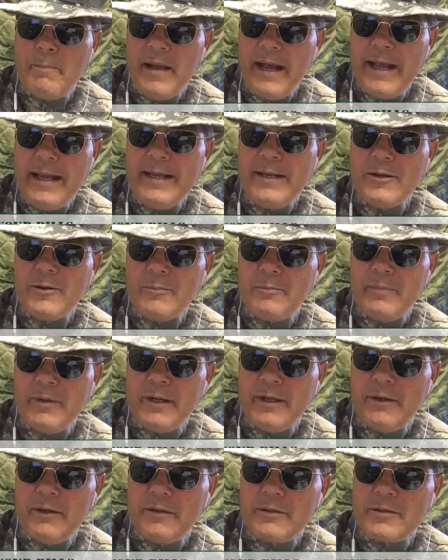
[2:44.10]
pay your
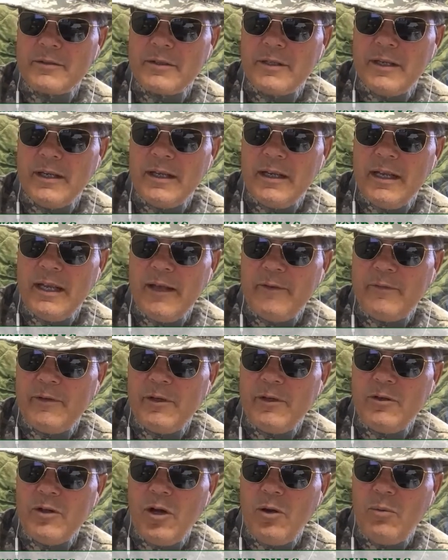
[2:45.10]
bills. If
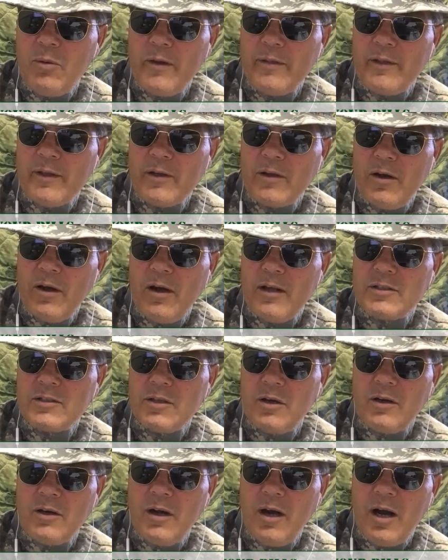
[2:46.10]
you know what the costs
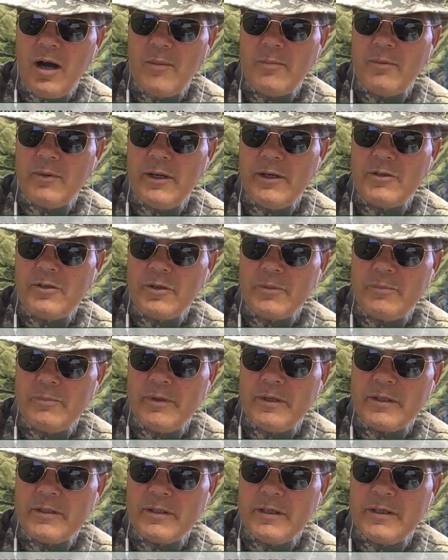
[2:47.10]
are to operate your
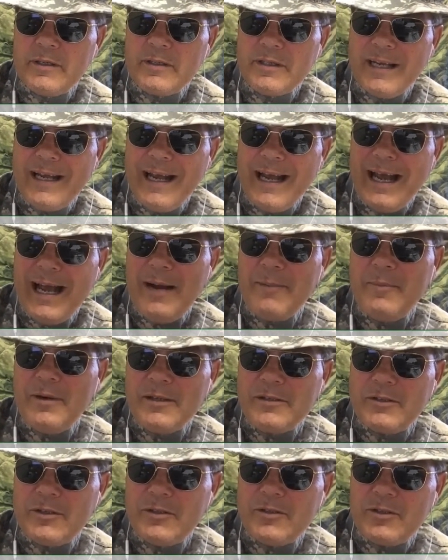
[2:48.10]
business, how
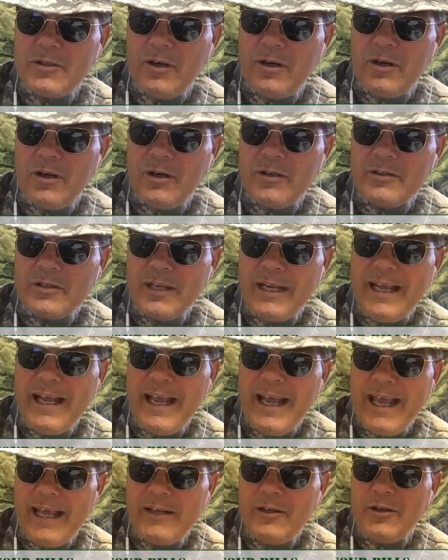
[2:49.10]
much to charge,
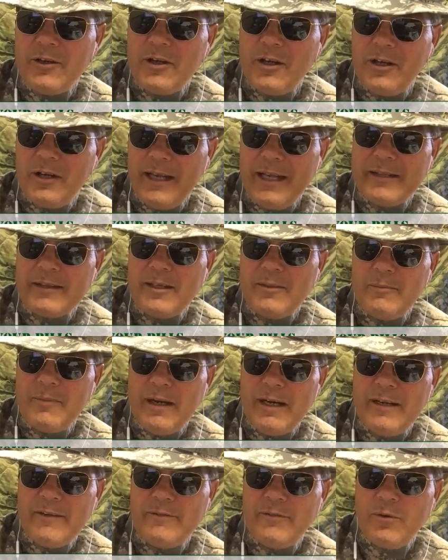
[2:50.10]
and you collect the
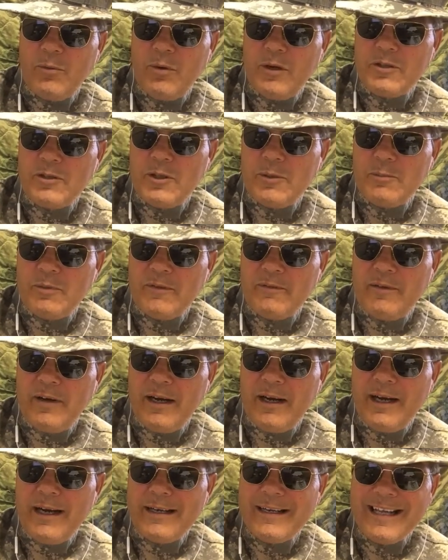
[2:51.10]
money for what you
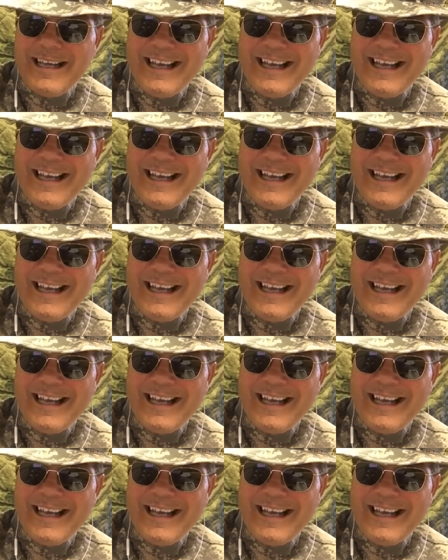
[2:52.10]
provide,